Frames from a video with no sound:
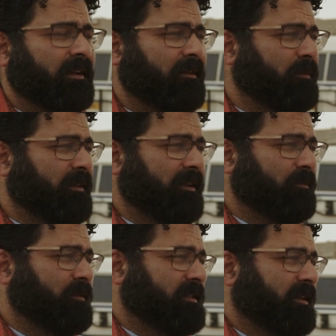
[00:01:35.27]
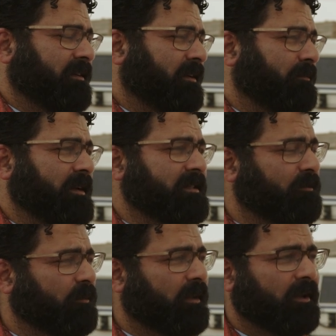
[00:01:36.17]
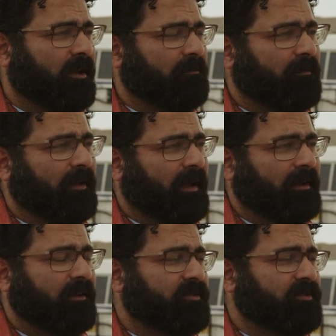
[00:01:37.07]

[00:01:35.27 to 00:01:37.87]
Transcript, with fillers: uh, whether it was the amazing welcome and the